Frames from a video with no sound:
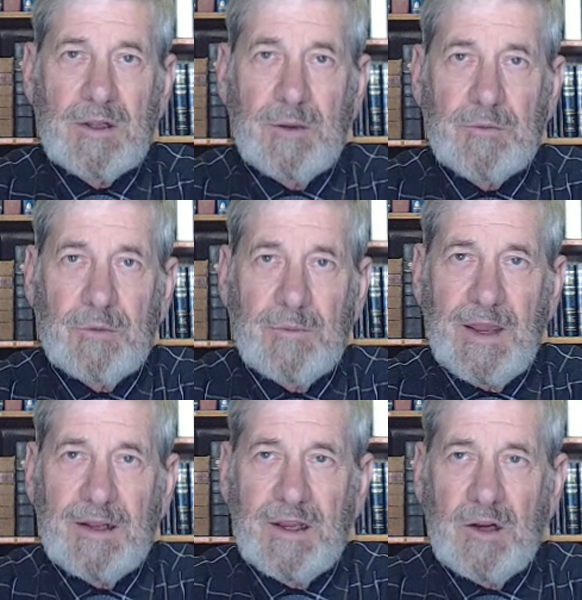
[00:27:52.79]
comes from
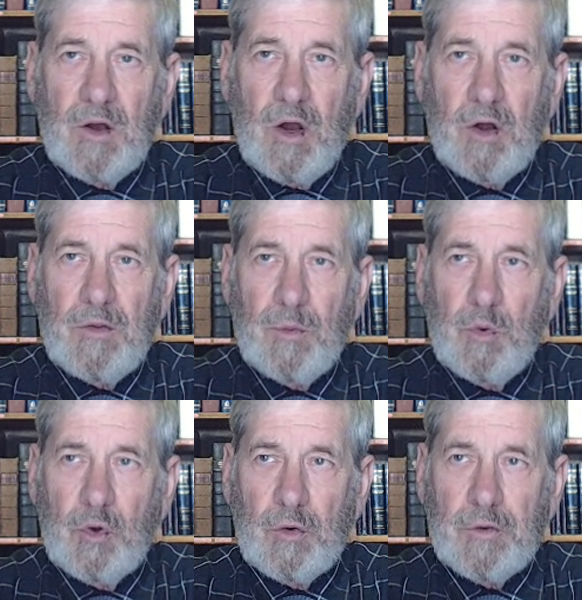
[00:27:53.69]
that, and all of the
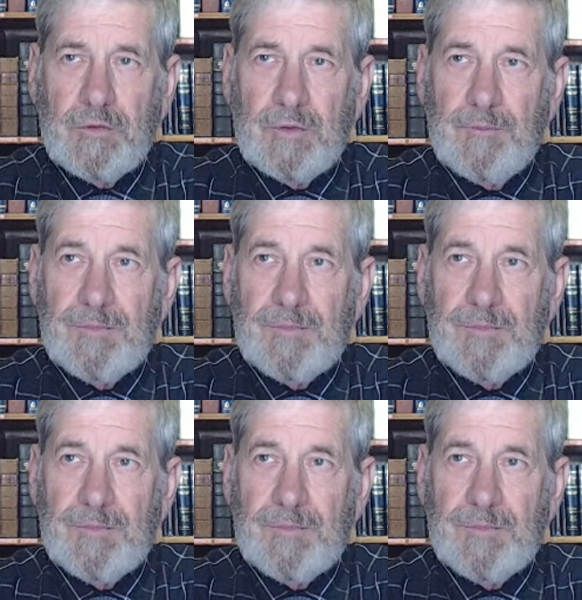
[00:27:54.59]
rulers.